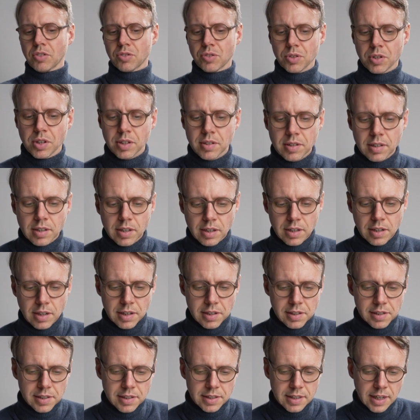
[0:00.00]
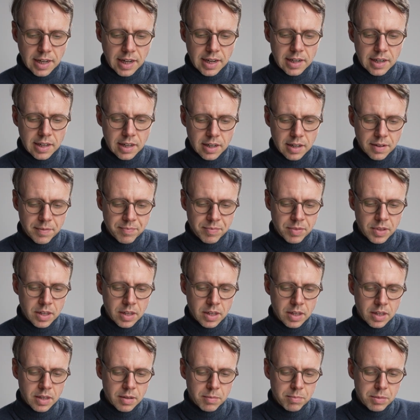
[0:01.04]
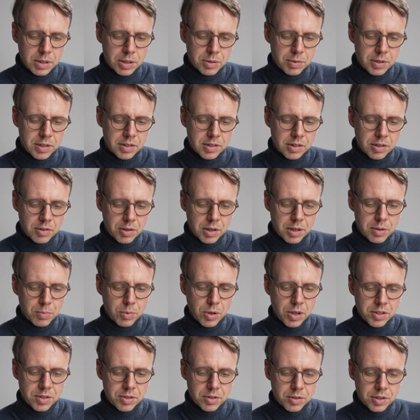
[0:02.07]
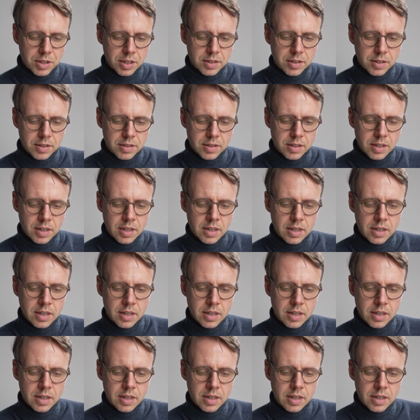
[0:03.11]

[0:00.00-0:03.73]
so this little scalar between 0 and 1. So this